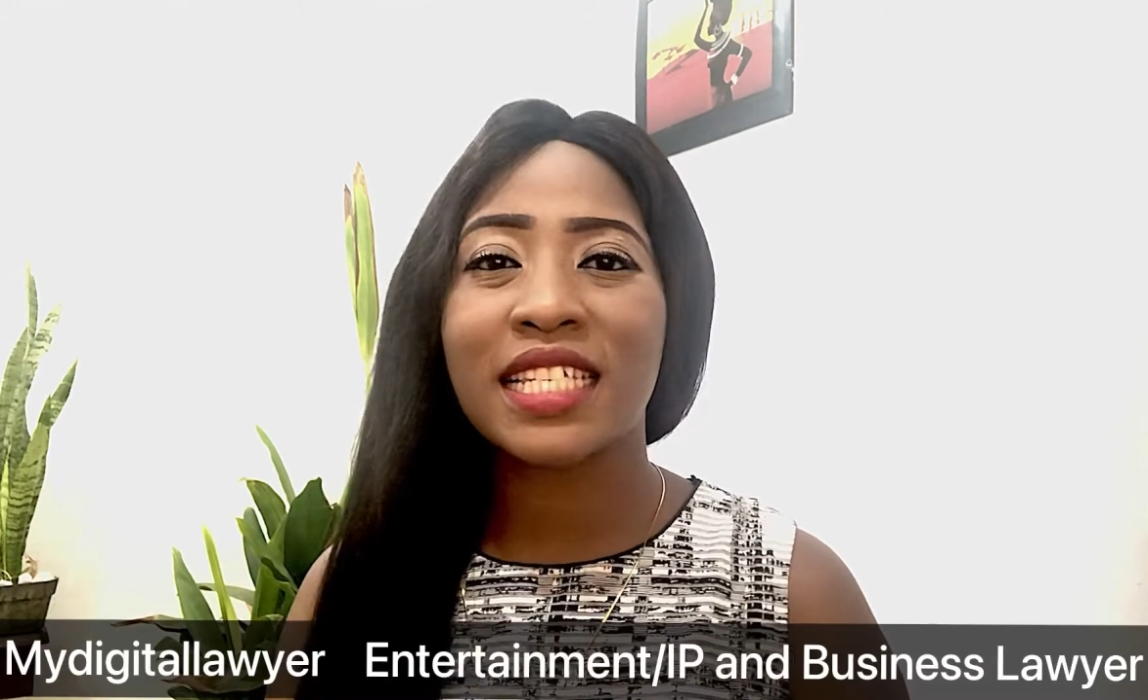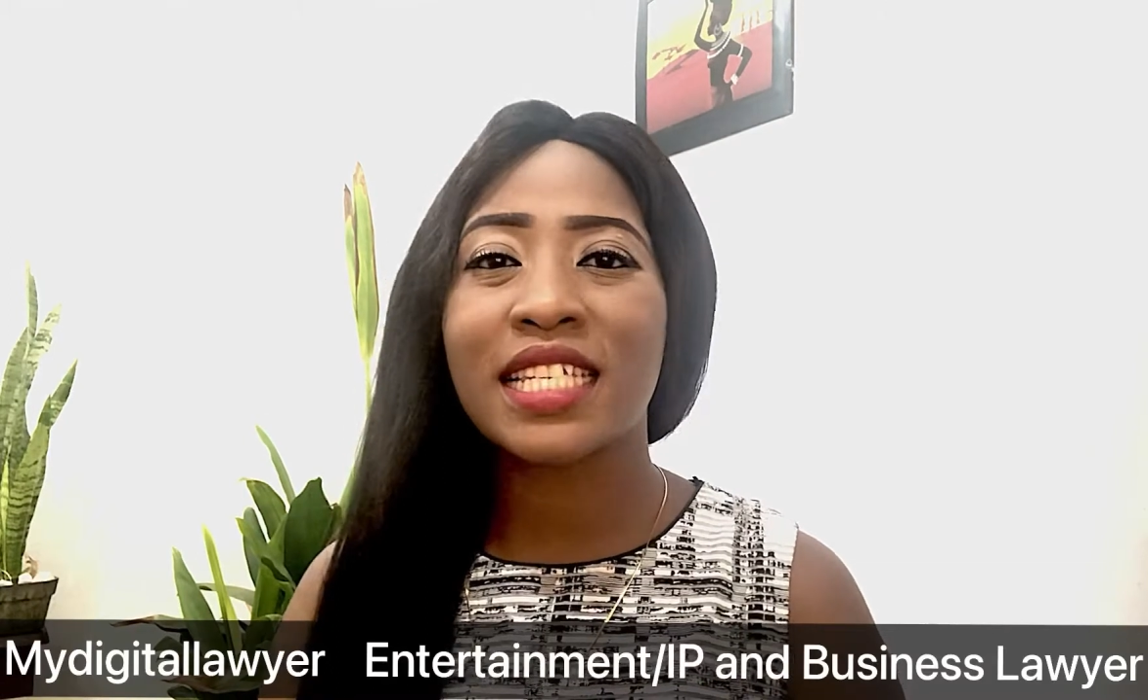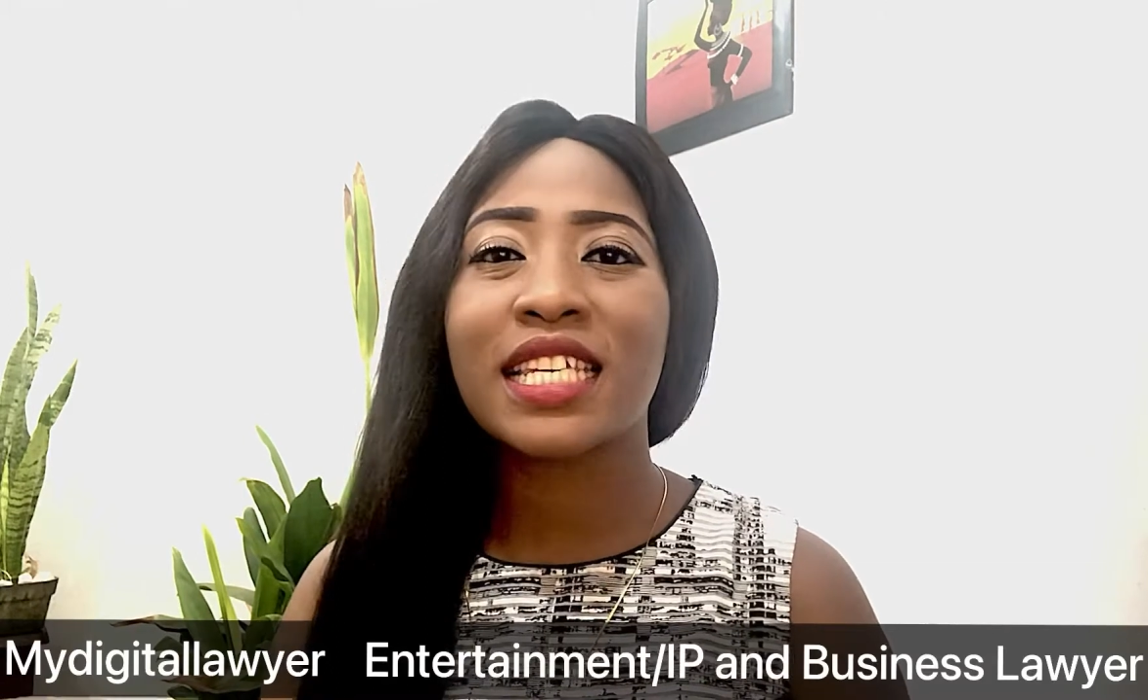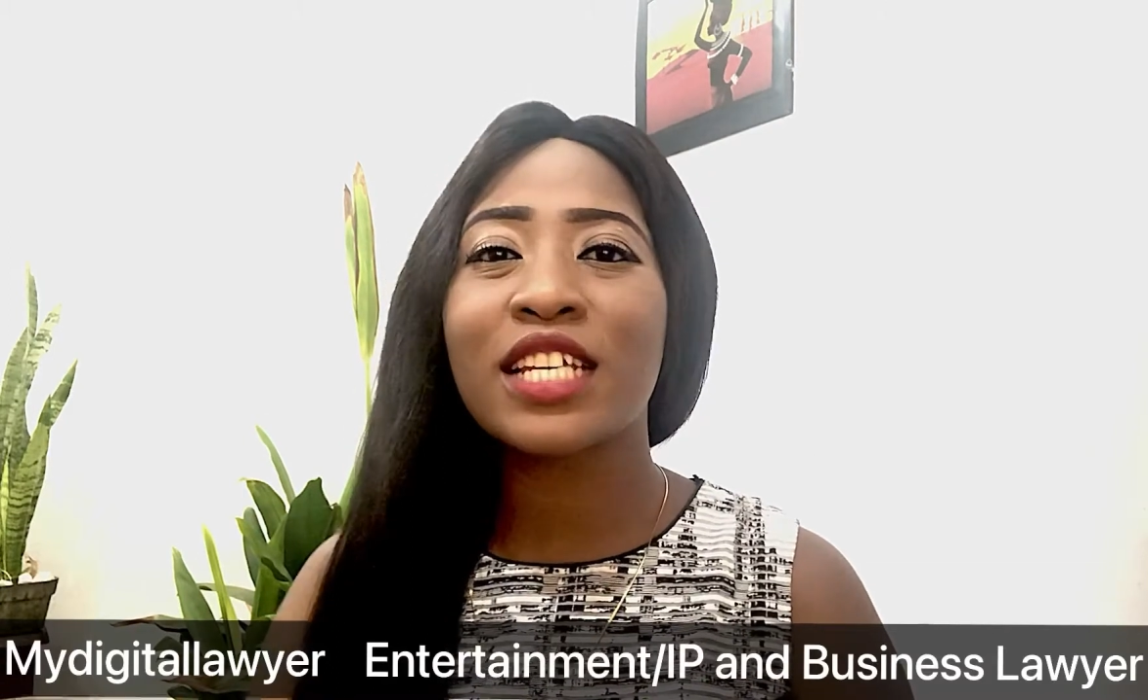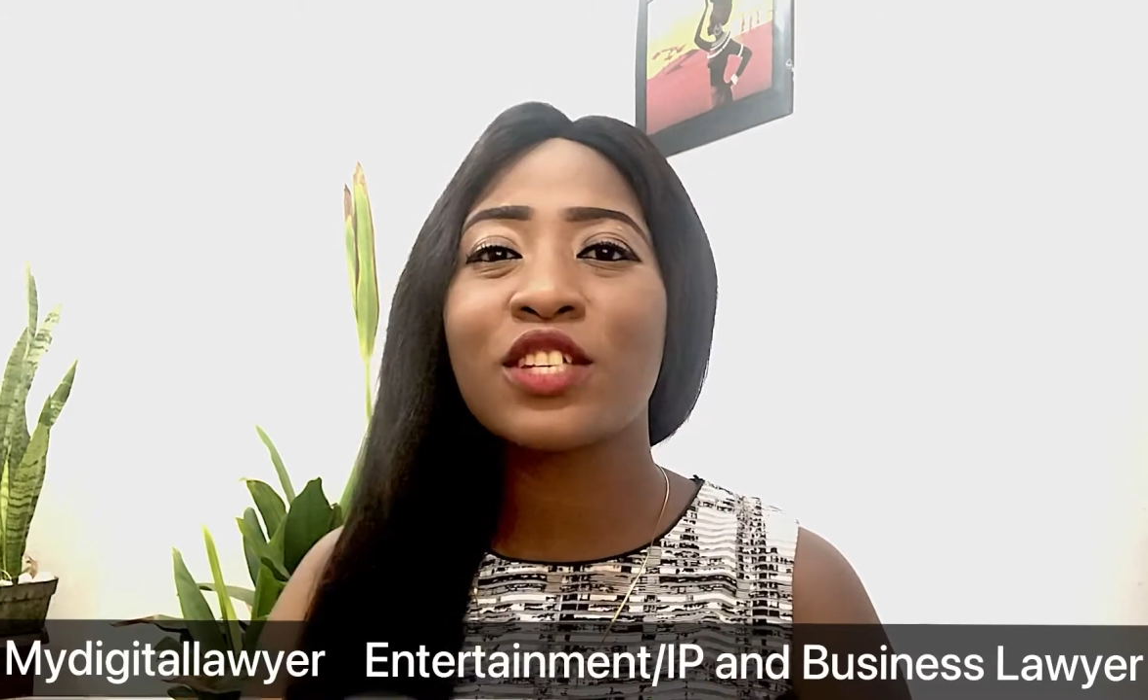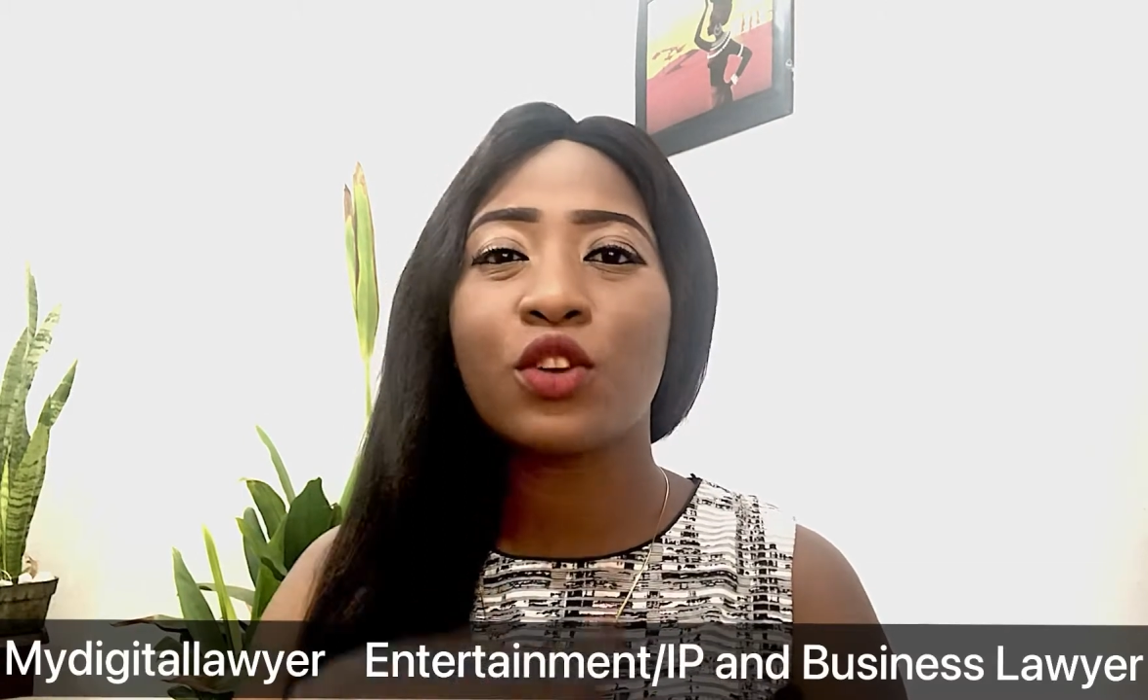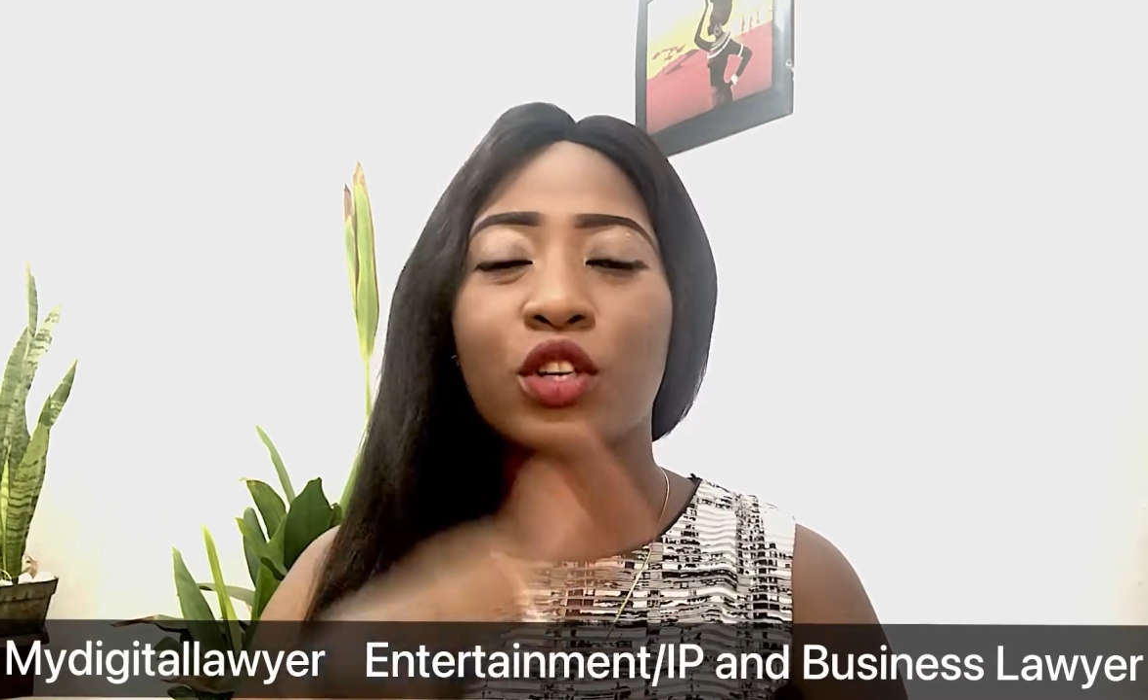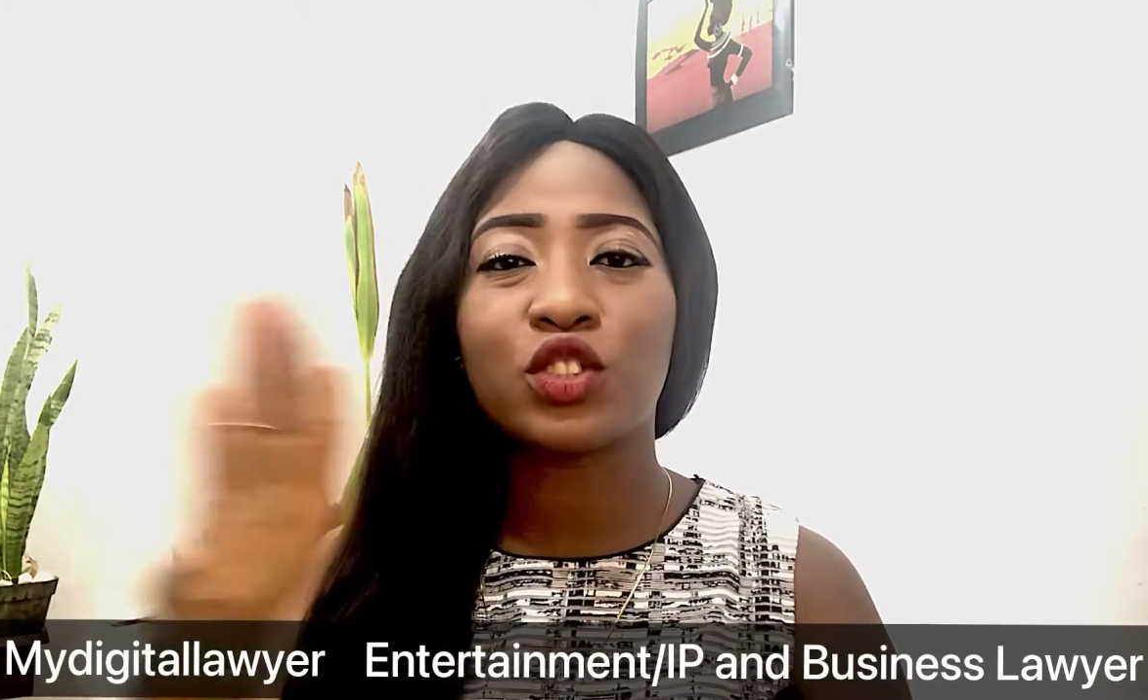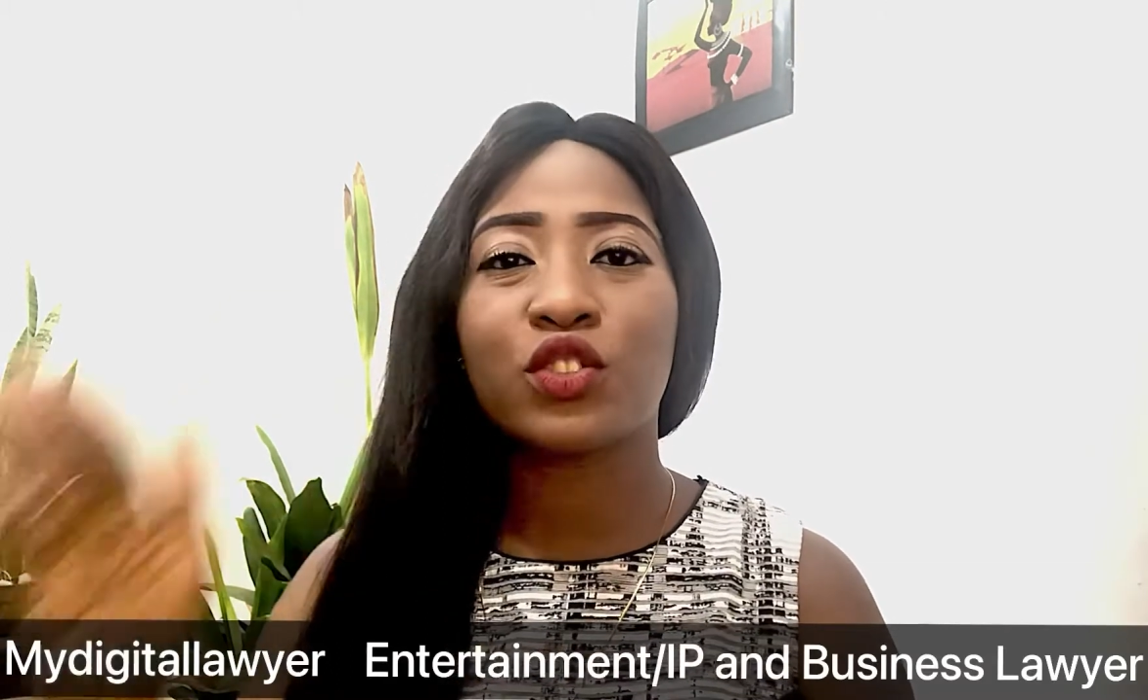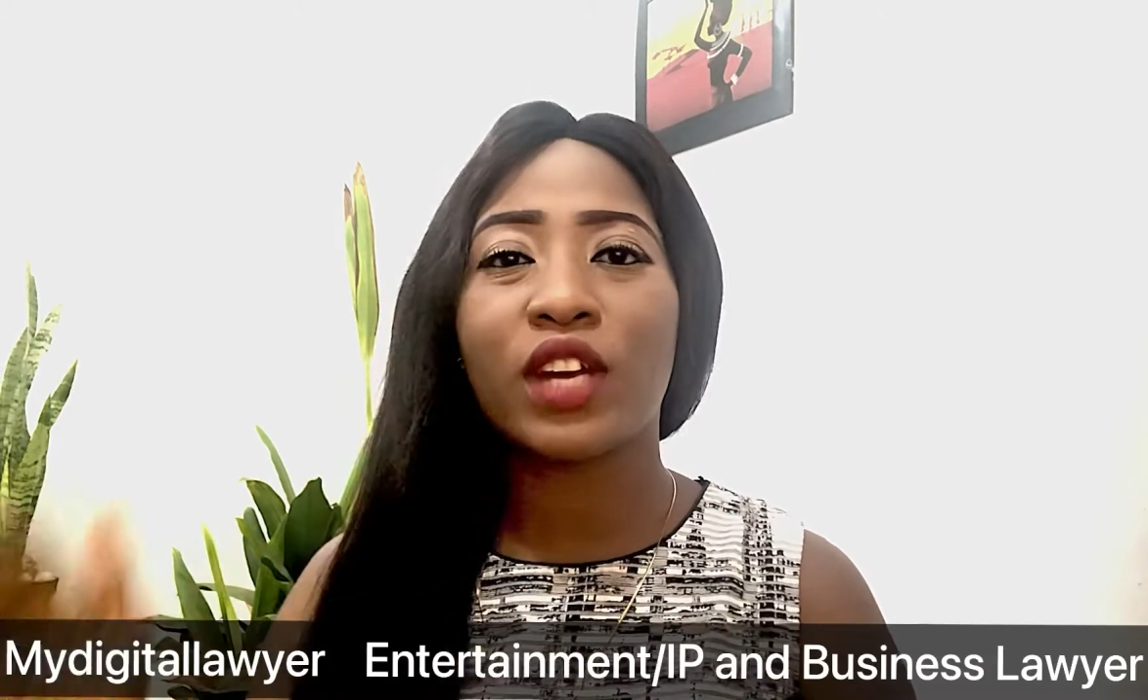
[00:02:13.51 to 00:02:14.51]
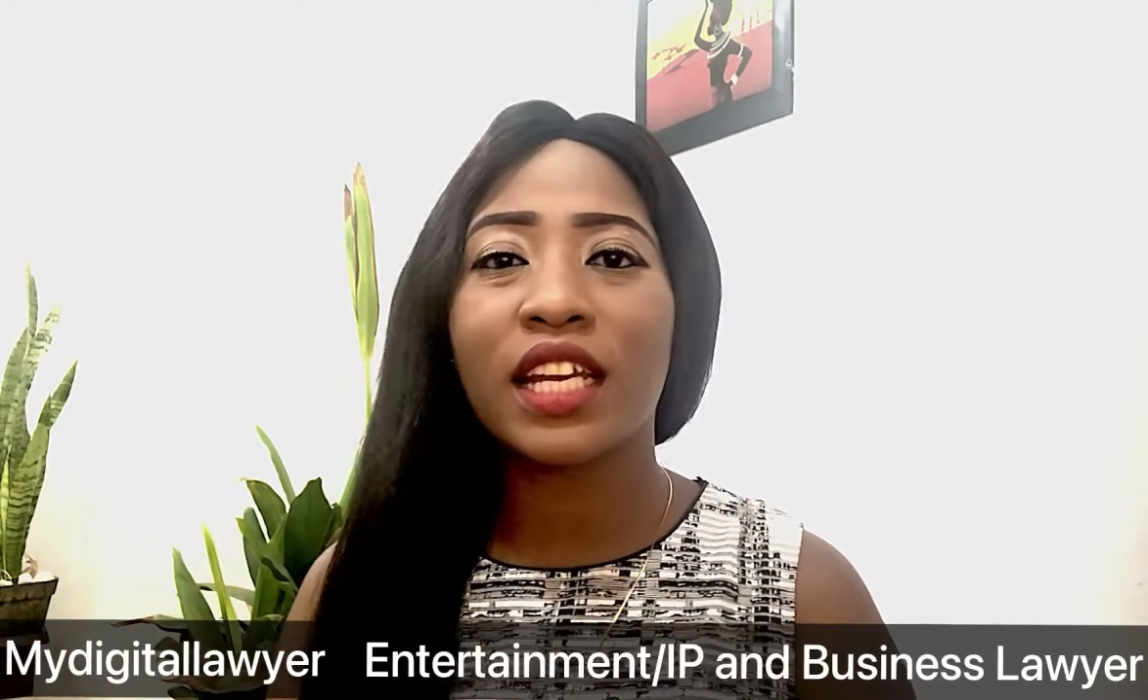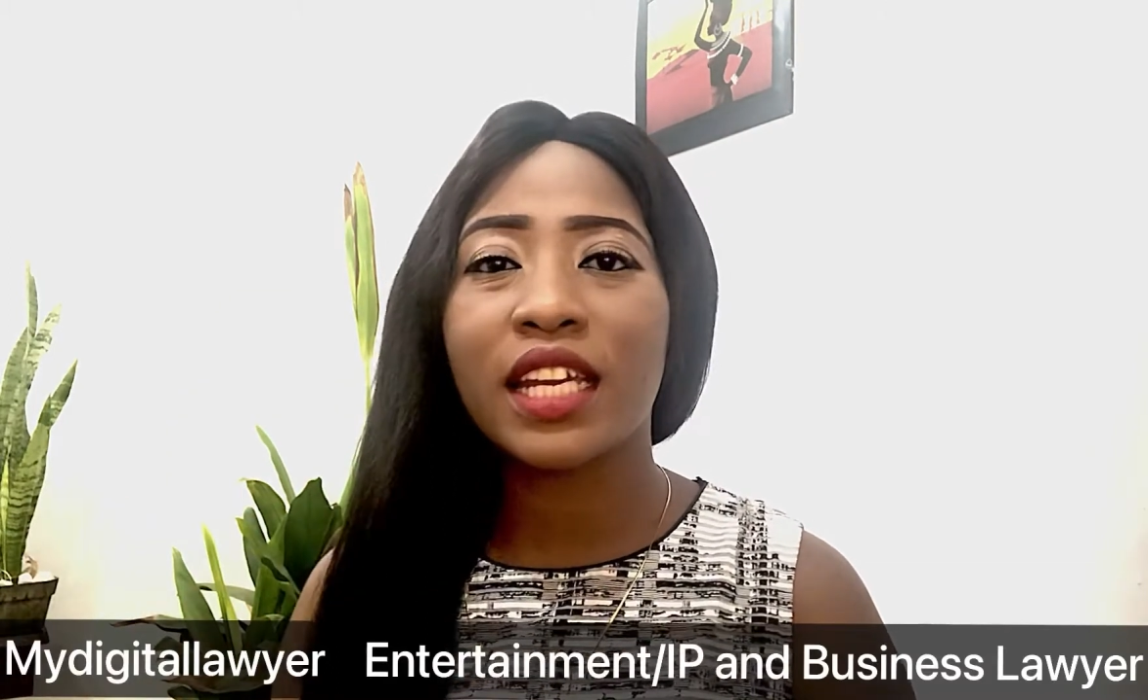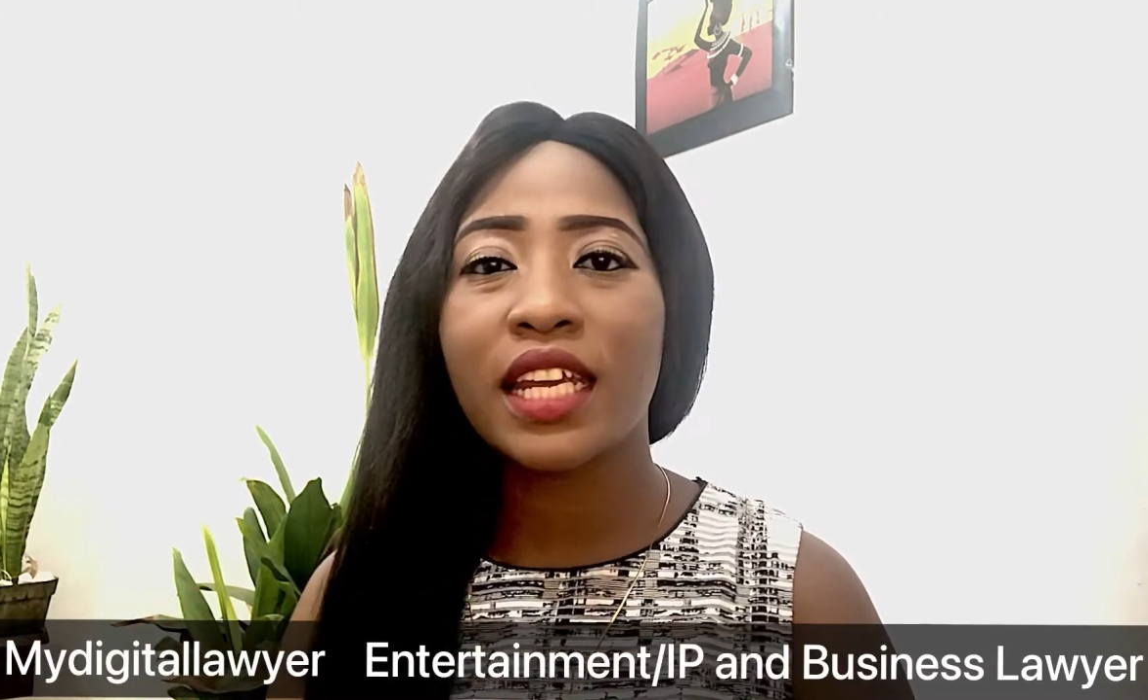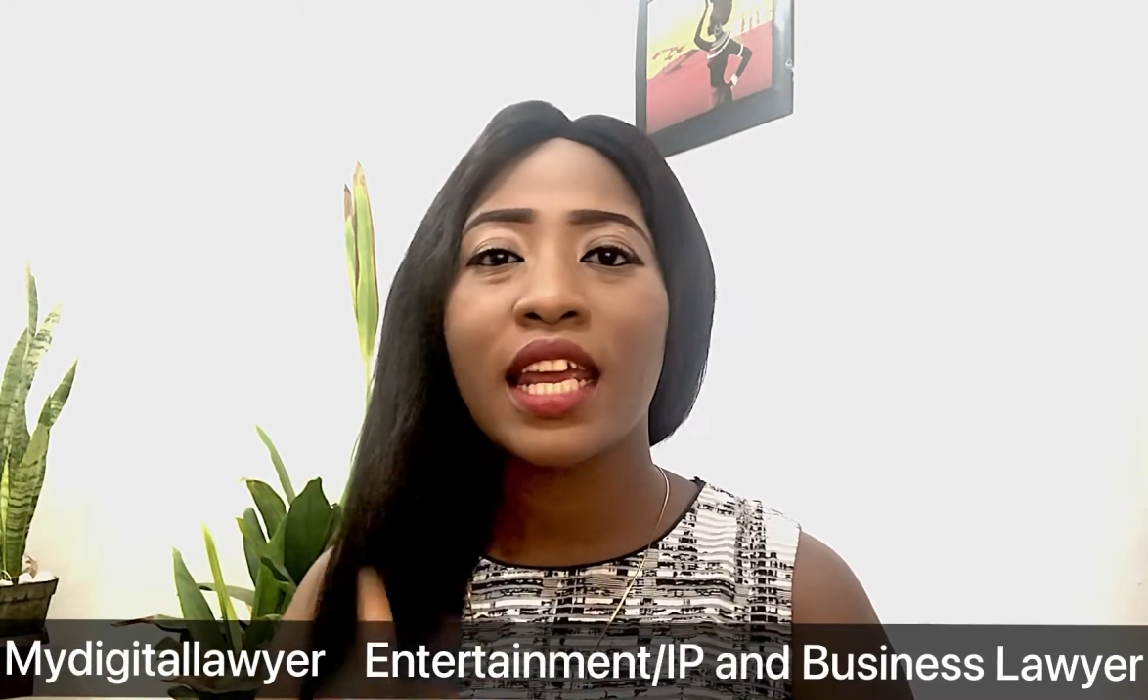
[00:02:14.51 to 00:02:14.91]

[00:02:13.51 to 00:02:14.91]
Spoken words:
industrially